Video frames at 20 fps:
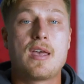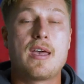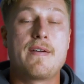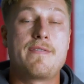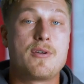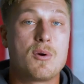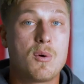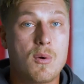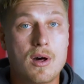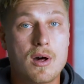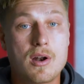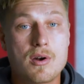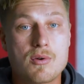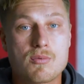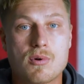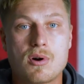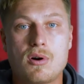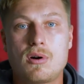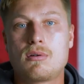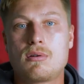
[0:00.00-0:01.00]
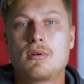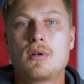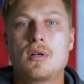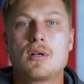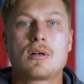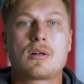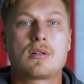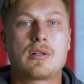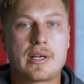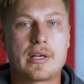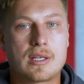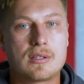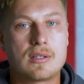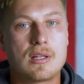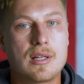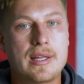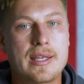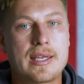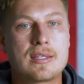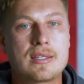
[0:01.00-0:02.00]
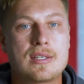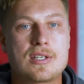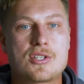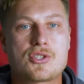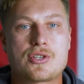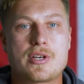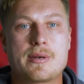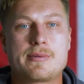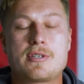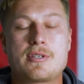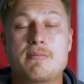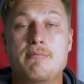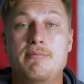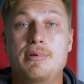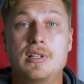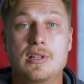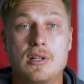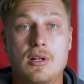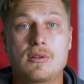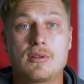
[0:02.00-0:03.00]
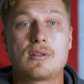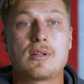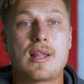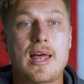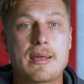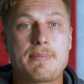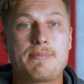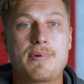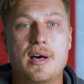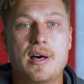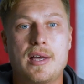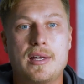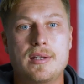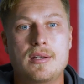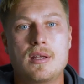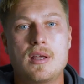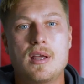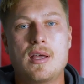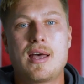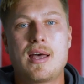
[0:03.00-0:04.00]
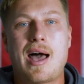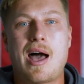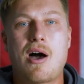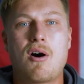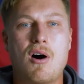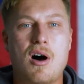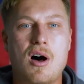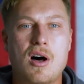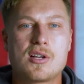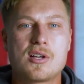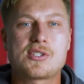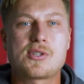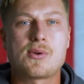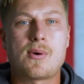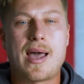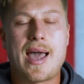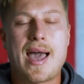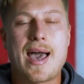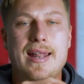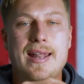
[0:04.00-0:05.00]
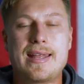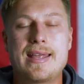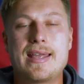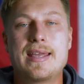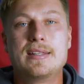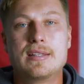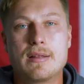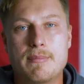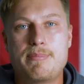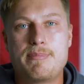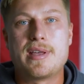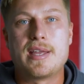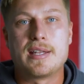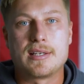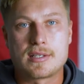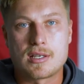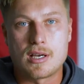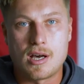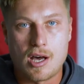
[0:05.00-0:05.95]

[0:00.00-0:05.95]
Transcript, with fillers: If you want to enroll, click on the link in the description below the like button. I'll also add it in the pinned